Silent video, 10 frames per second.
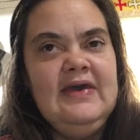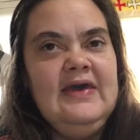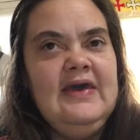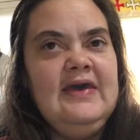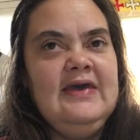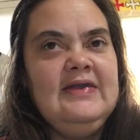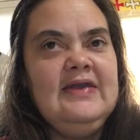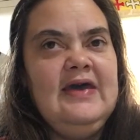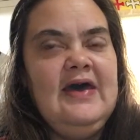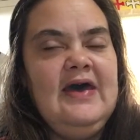And
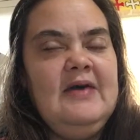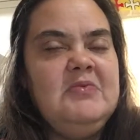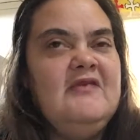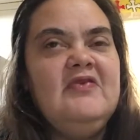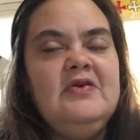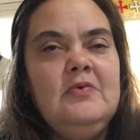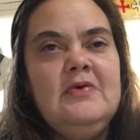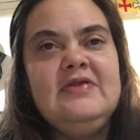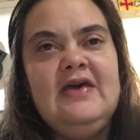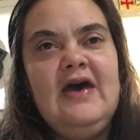I'm definitely
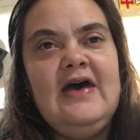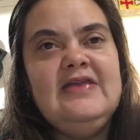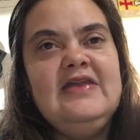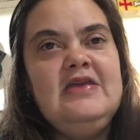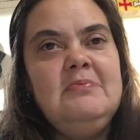one that I need